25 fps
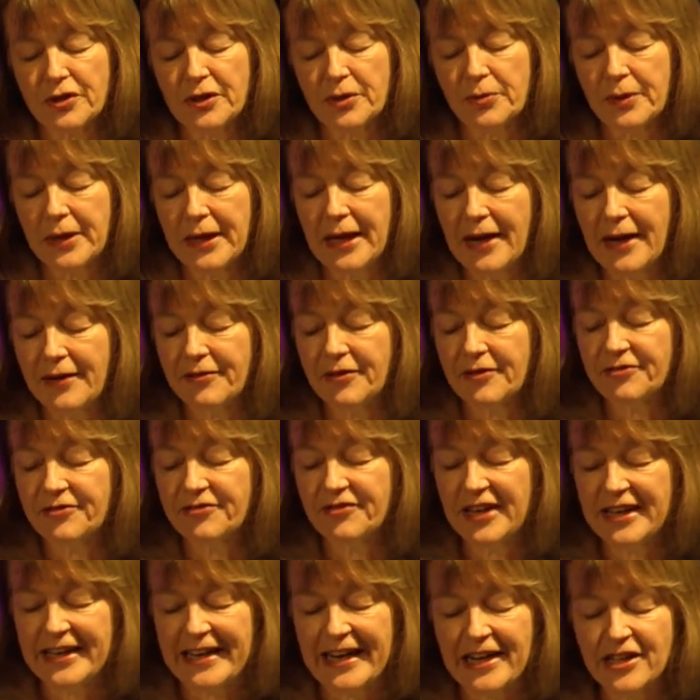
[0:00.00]
that we have the
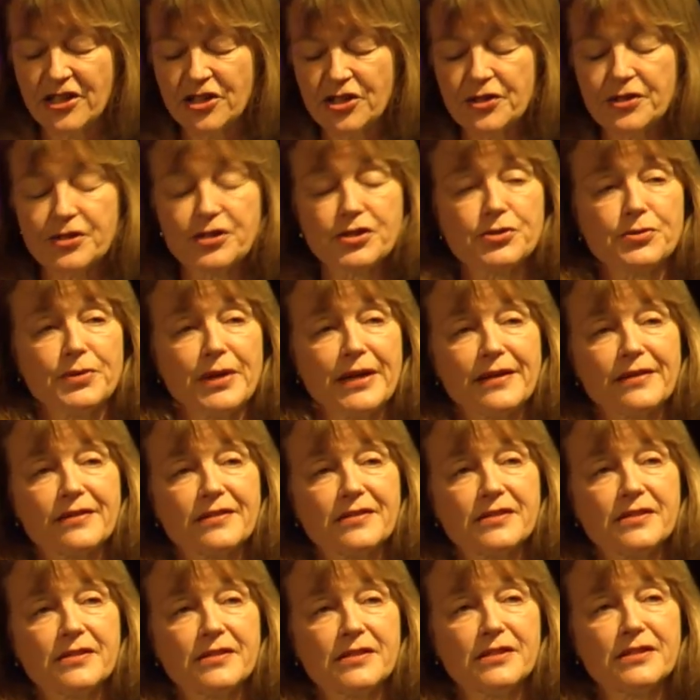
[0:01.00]
financial
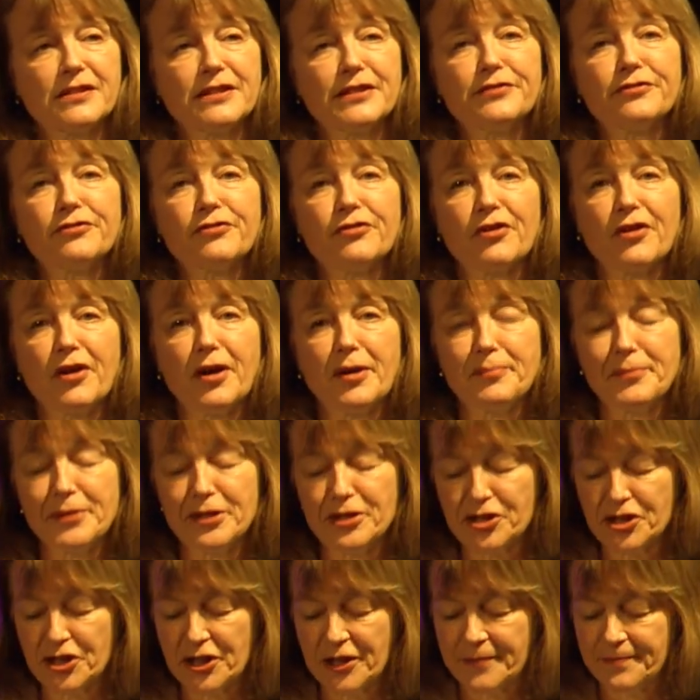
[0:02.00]
strength to deliver our
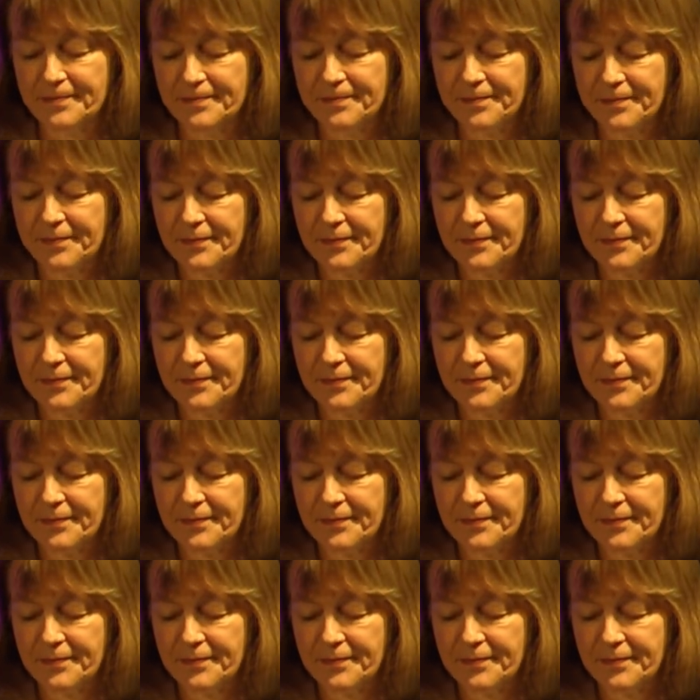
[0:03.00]
mission.